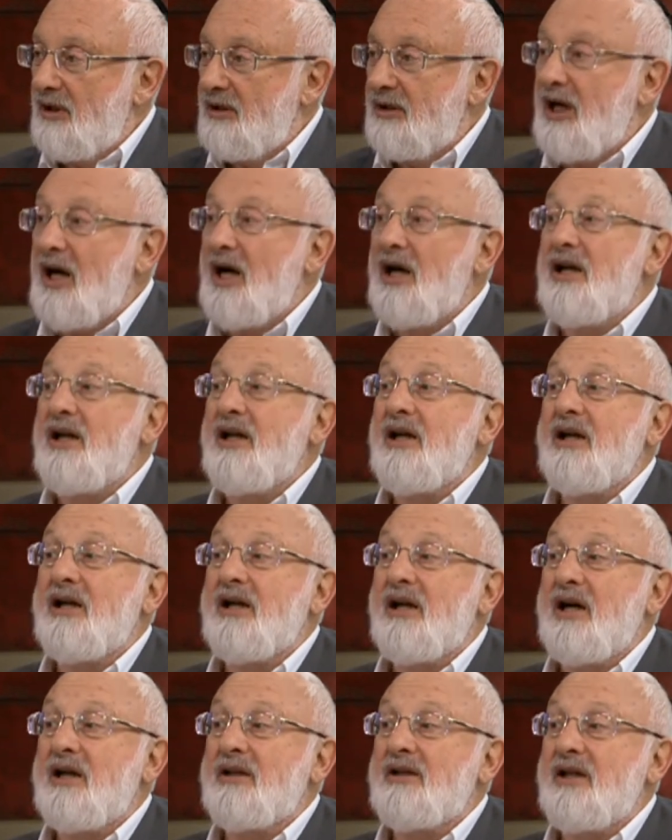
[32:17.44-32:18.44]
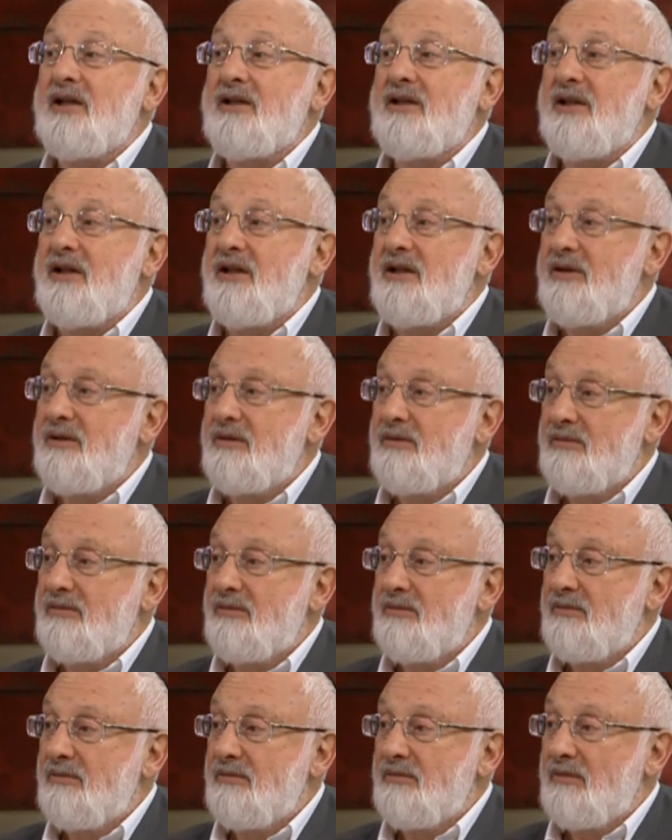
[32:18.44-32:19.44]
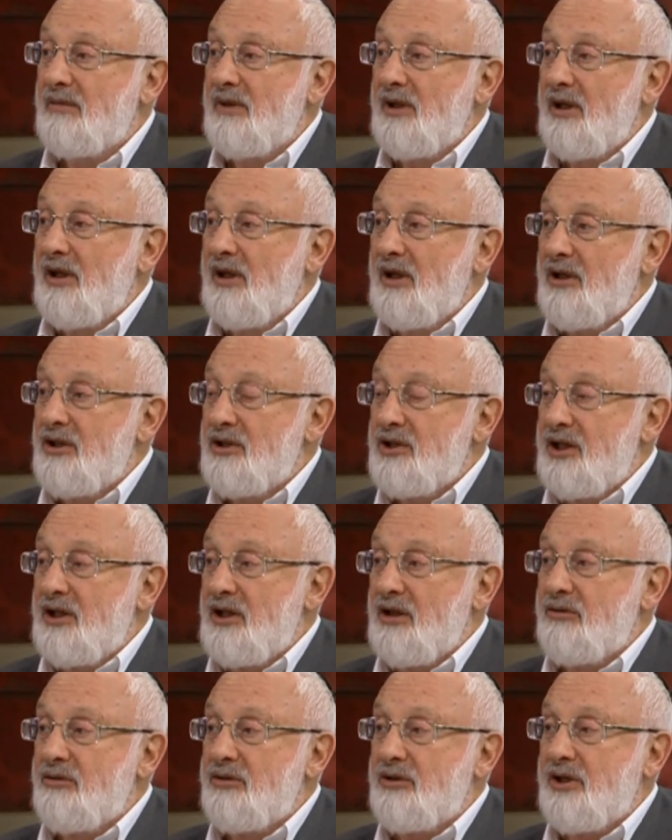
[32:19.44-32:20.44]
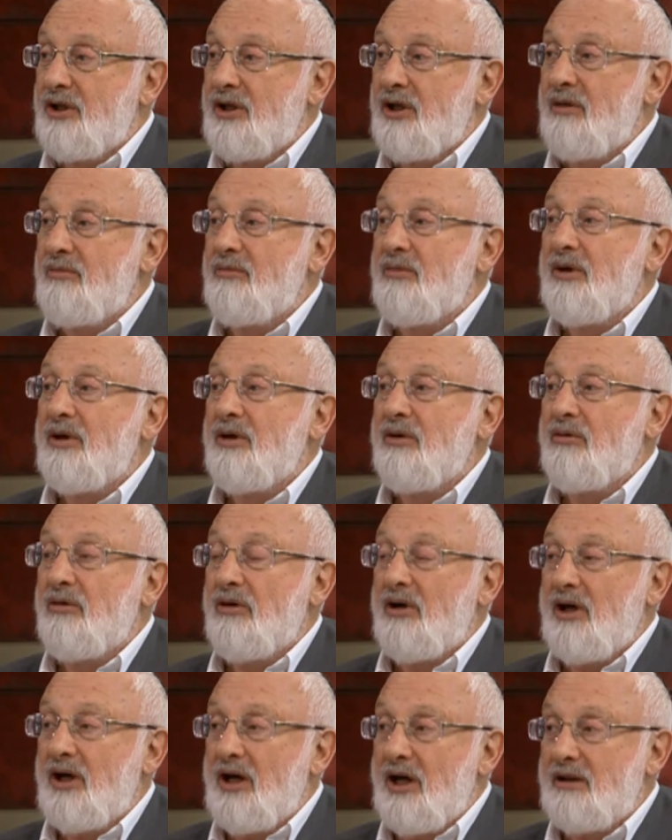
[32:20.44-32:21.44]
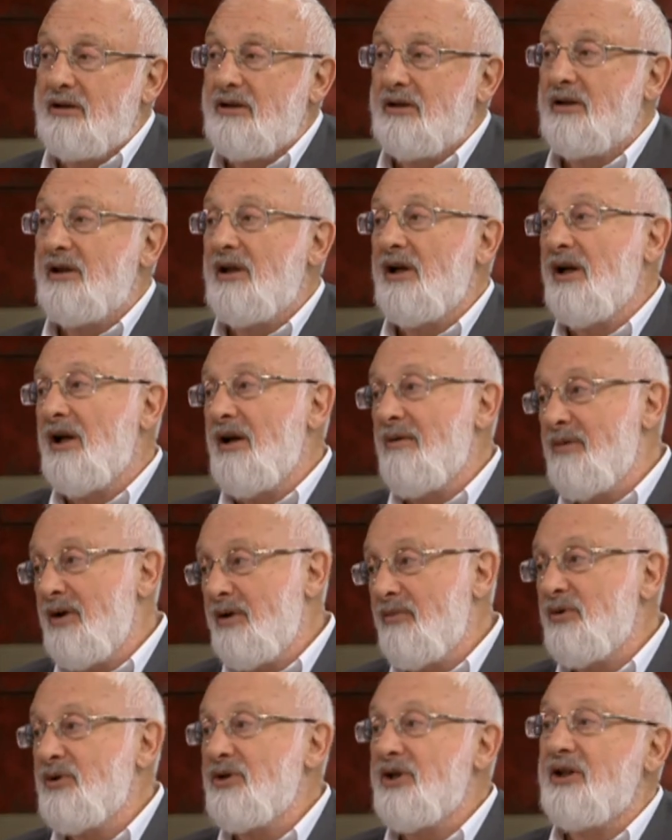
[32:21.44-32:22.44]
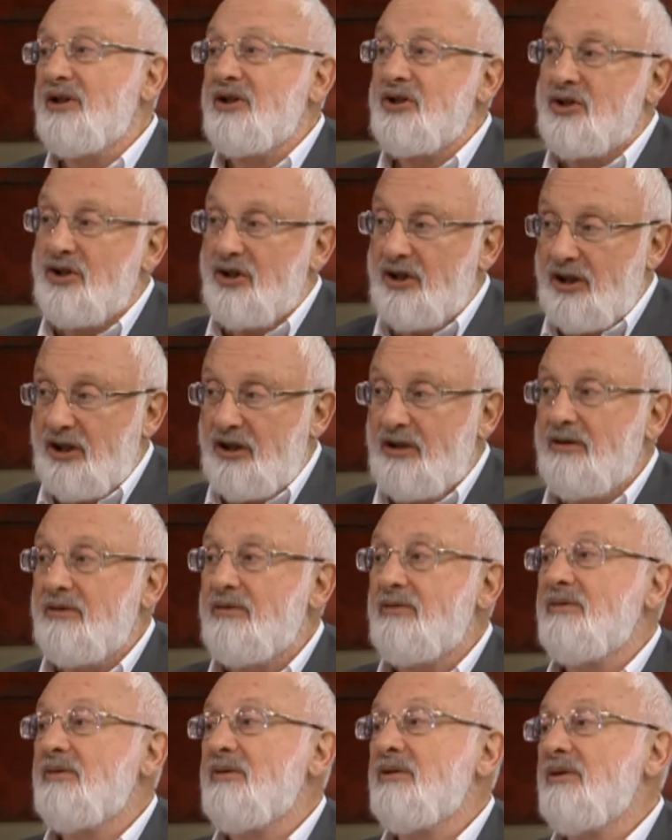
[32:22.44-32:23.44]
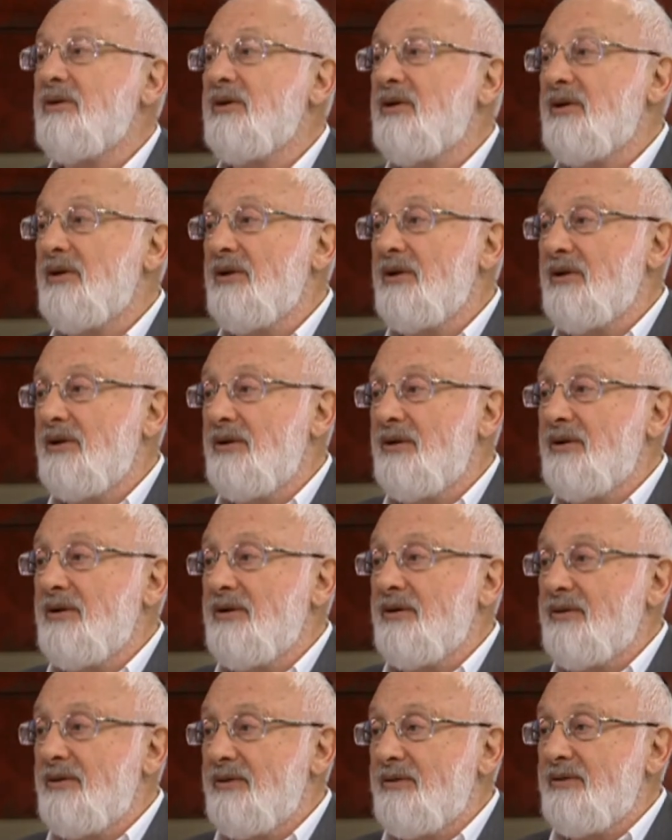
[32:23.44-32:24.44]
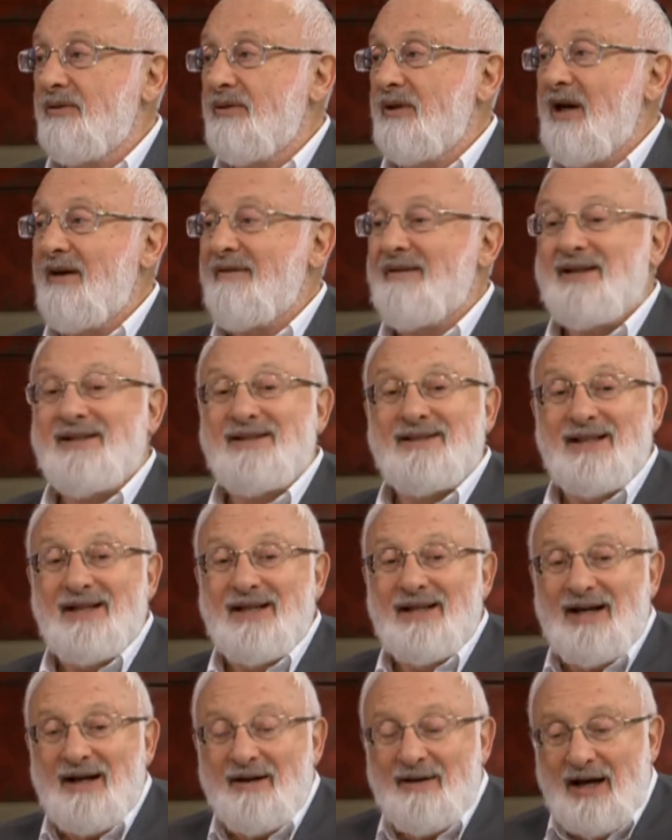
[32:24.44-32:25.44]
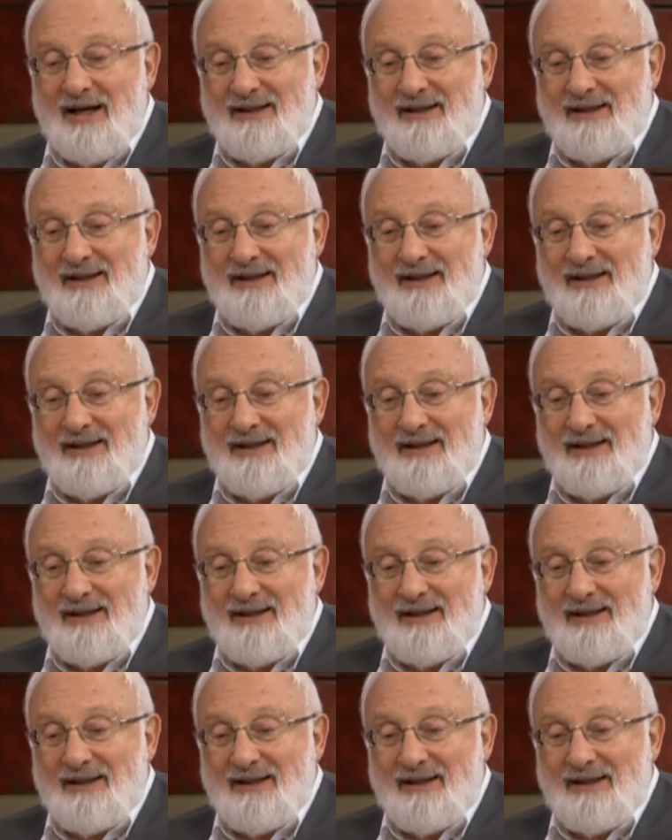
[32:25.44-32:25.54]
This is experience, a mutual process that we need to each teach each other.